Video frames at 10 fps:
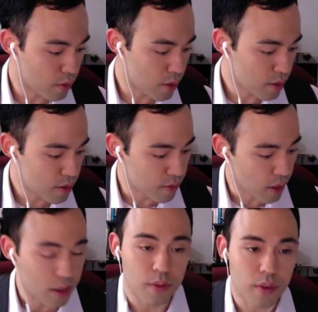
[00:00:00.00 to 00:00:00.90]
what is the
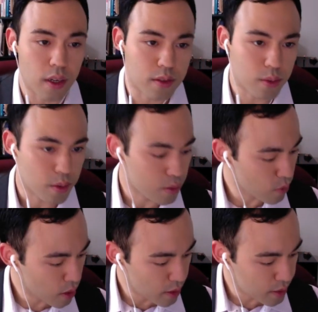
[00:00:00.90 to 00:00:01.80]
value of x squared
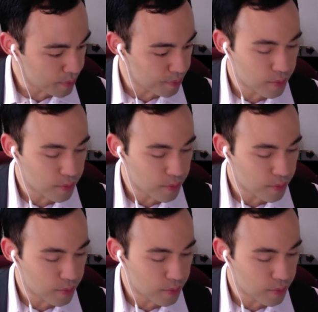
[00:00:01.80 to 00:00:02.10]
y?